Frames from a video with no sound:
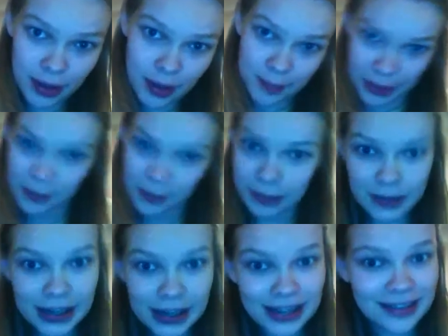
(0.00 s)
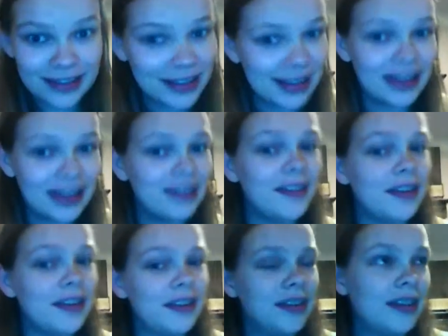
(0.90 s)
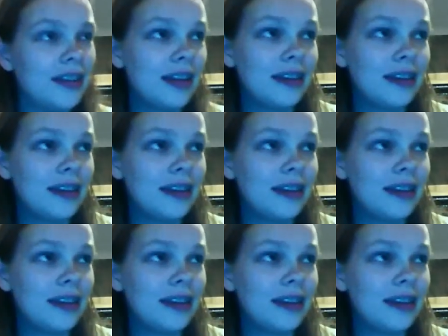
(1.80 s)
But it'd be really interesting if you could do this.